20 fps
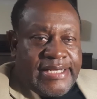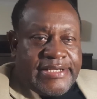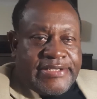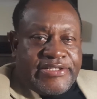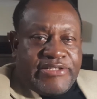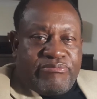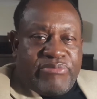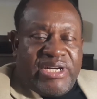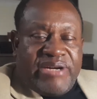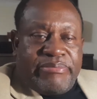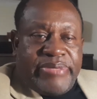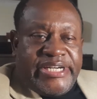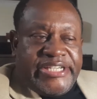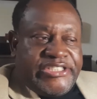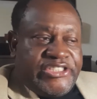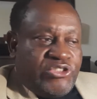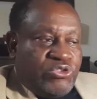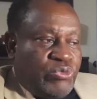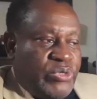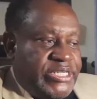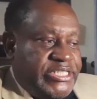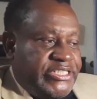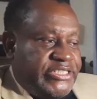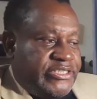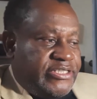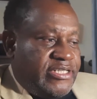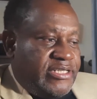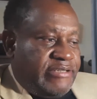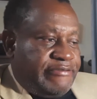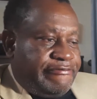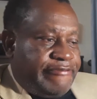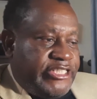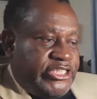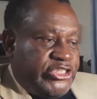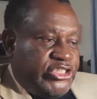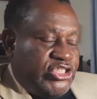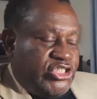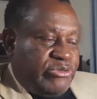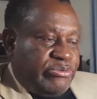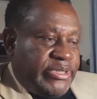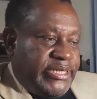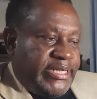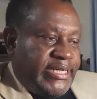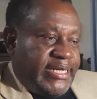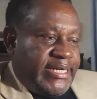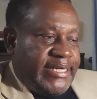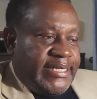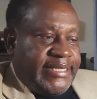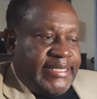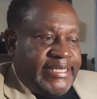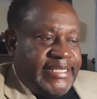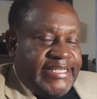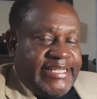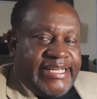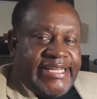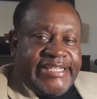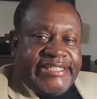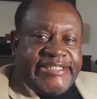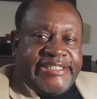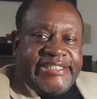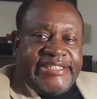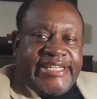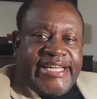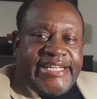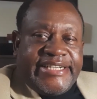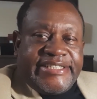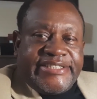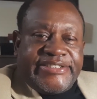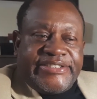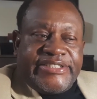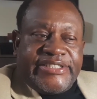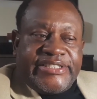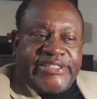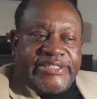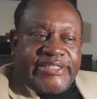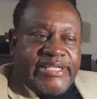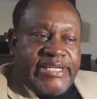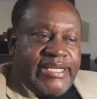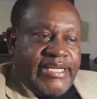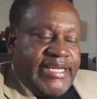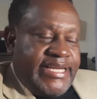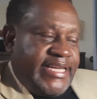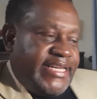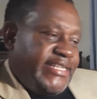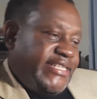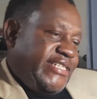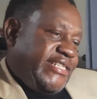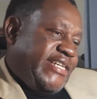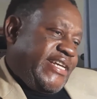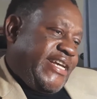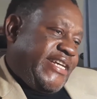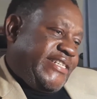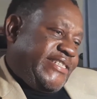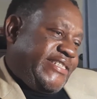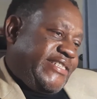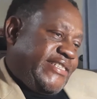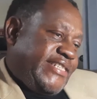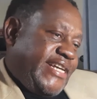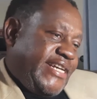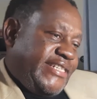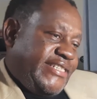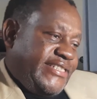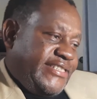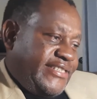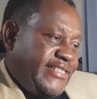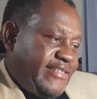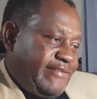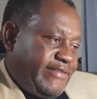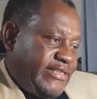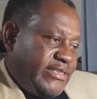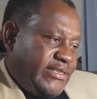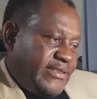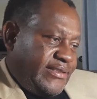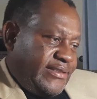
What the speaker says: Zimbabweans waged the First Chimurenga in 1896 and in 1897.